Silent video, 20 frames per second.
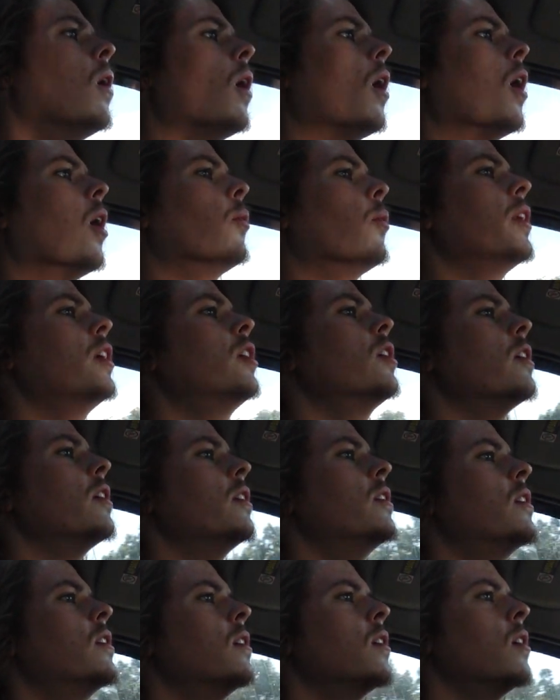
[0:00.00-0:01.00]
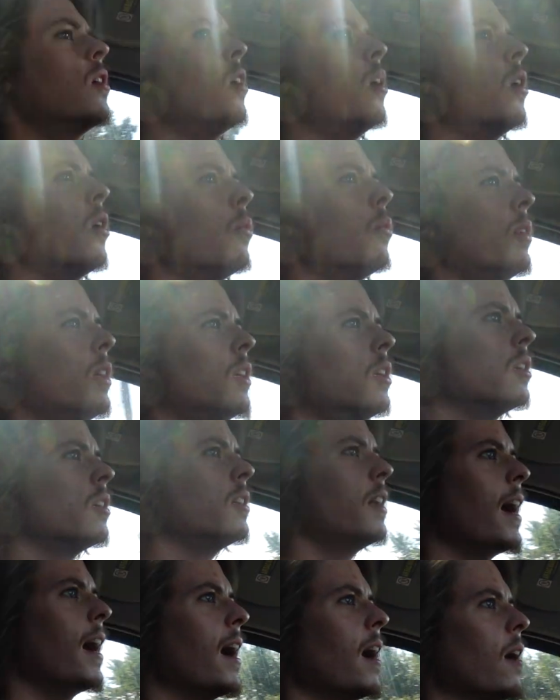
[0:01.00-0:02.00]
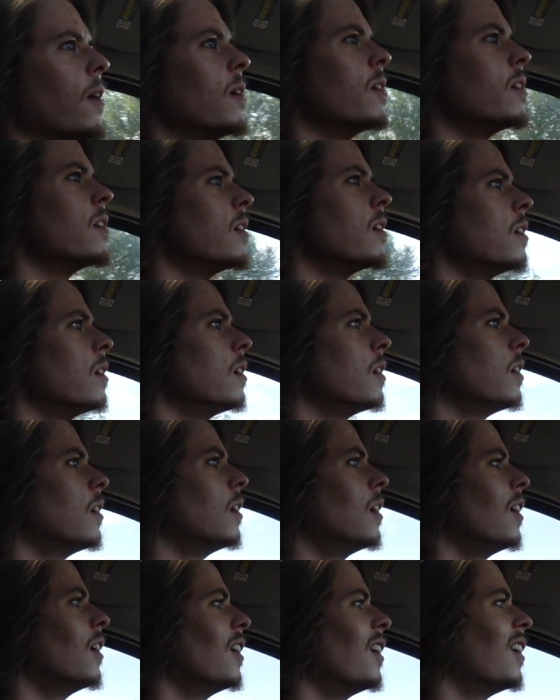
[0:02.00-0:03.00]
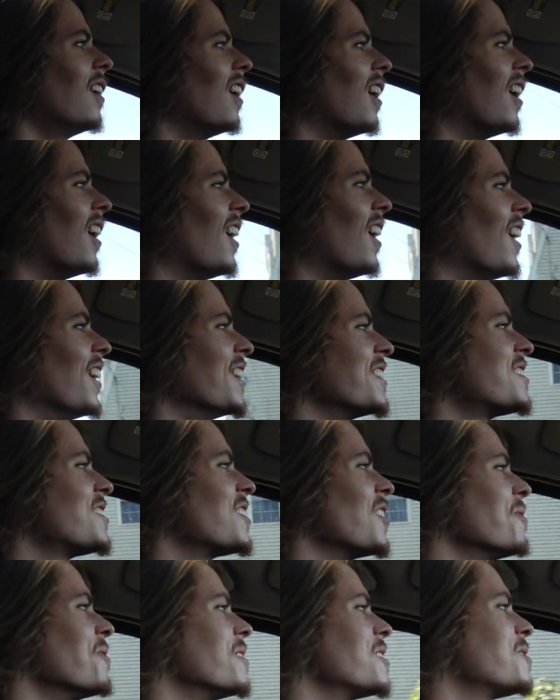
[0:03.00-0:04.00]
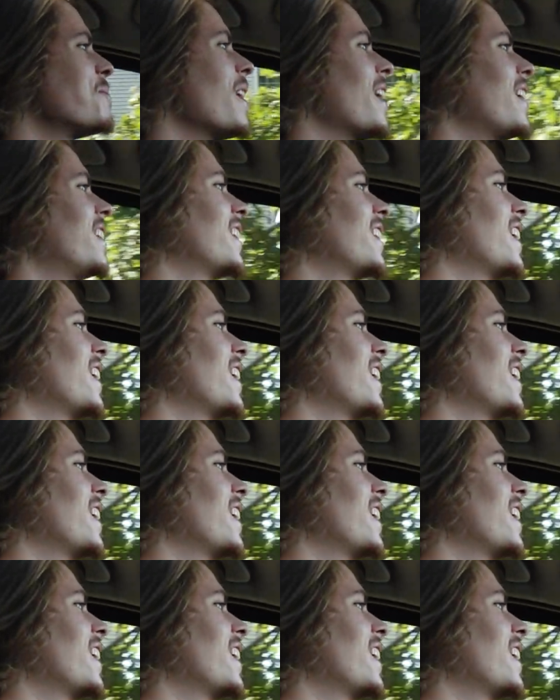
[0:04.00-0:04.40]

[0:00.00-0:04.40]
Oh, we good. We good now. Oh, it's so much better,